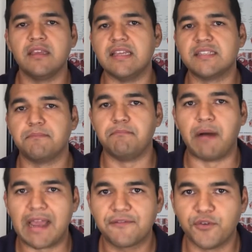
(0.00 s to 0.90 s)
is
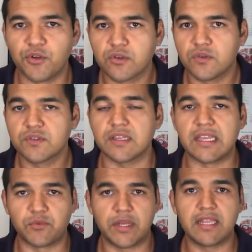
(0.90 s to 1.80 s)

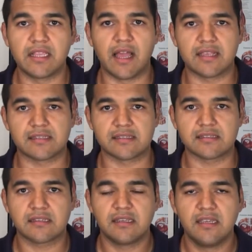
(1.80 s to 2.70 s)
bifocals and reading
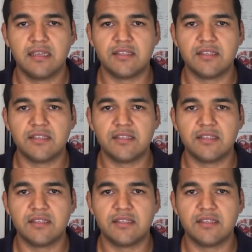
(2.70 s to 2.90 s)
glasses.